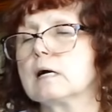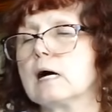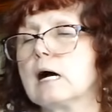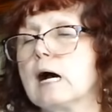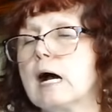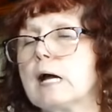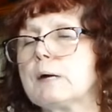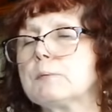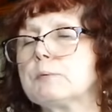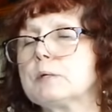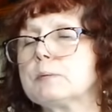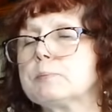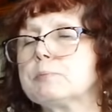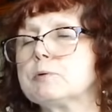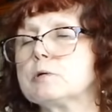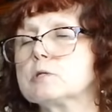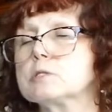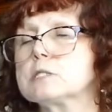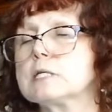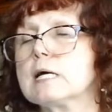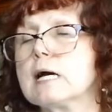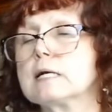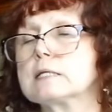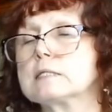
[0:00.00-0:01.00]
I will
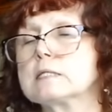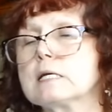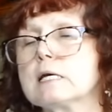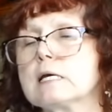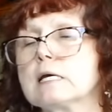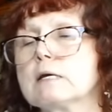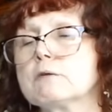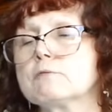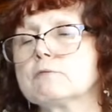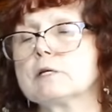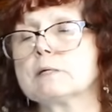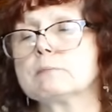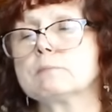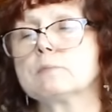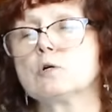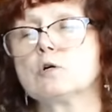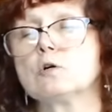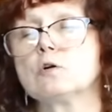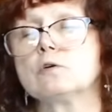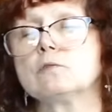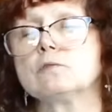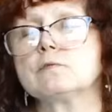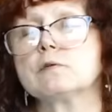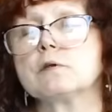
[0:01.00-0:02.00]
protect and
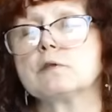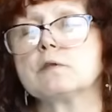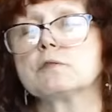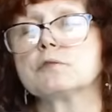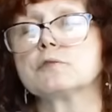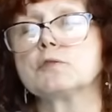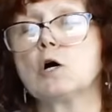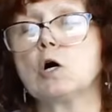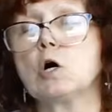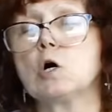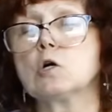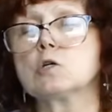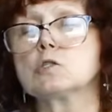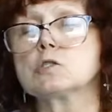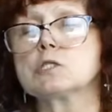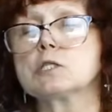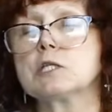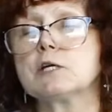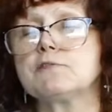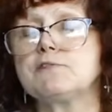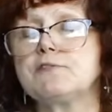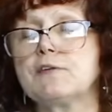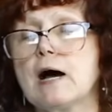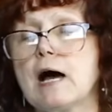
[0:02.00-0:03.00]
remove those
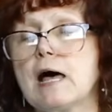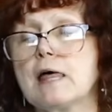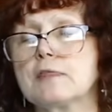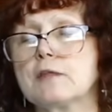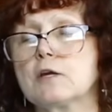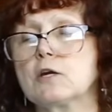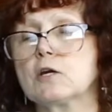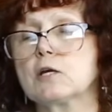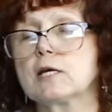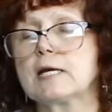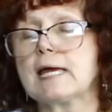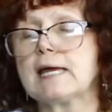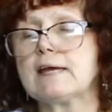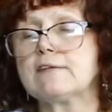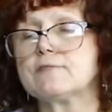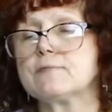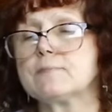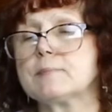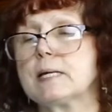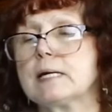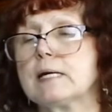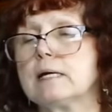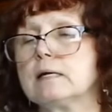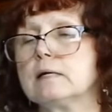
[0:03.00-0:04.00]
the Father gave
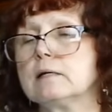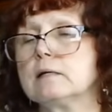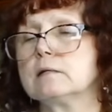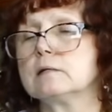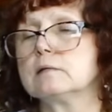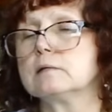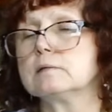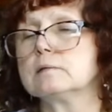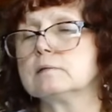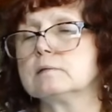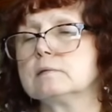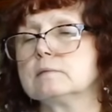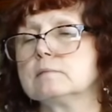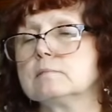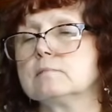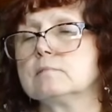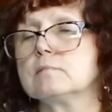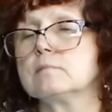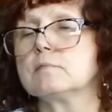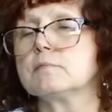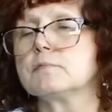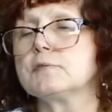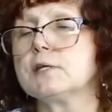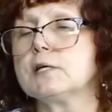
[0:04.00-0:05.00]
me.
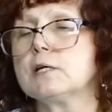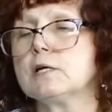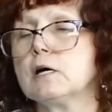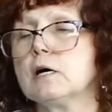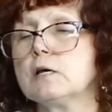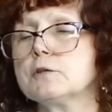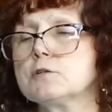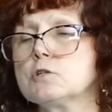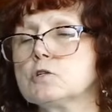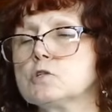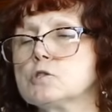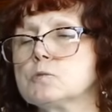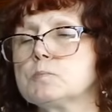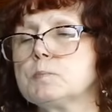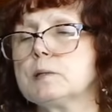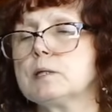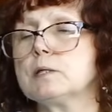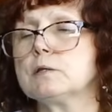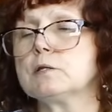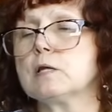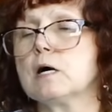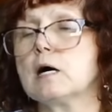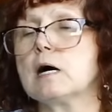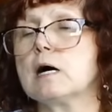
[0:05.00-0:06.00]
The others
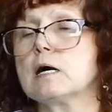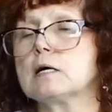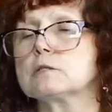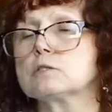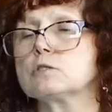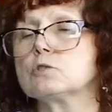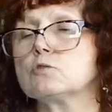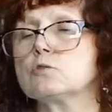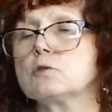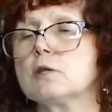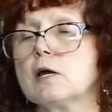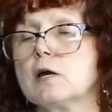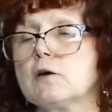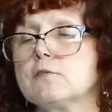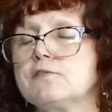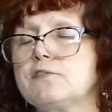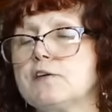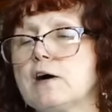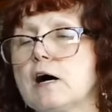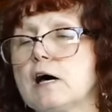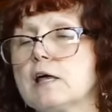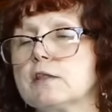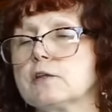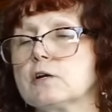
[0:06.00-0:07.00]
belong to their
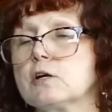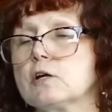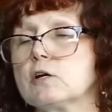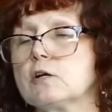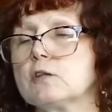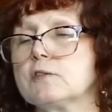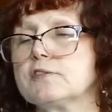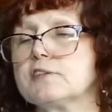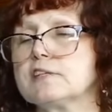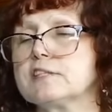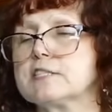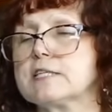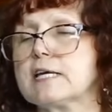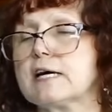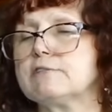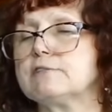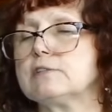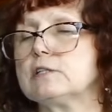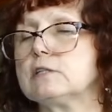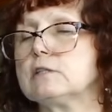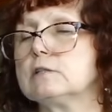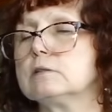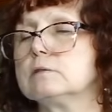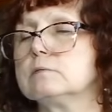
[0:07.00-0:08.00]
father, the
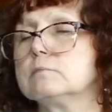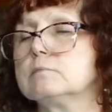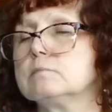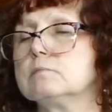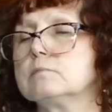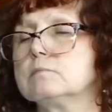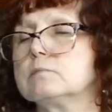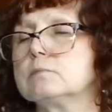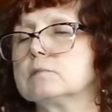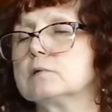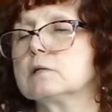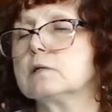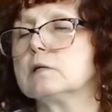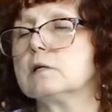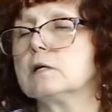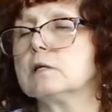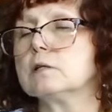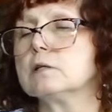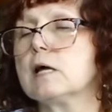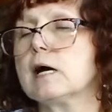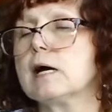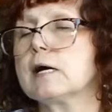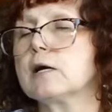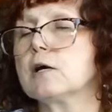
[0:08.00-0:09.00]
devil, a
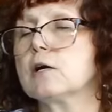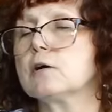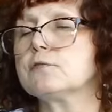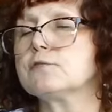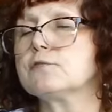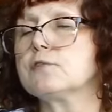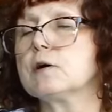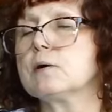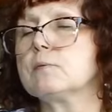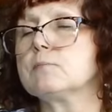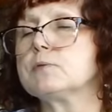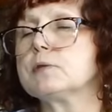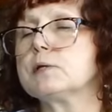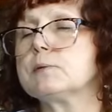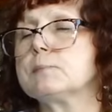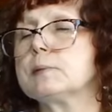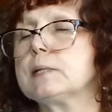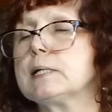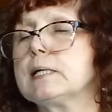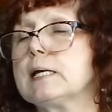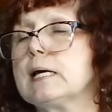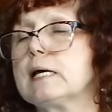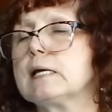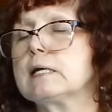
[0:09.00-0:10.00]
liar from the
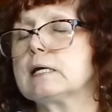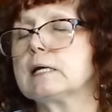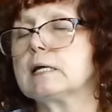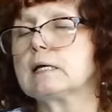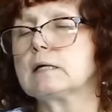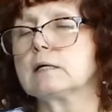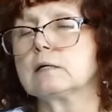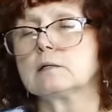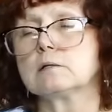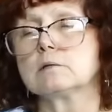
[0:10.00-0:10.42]
beginning,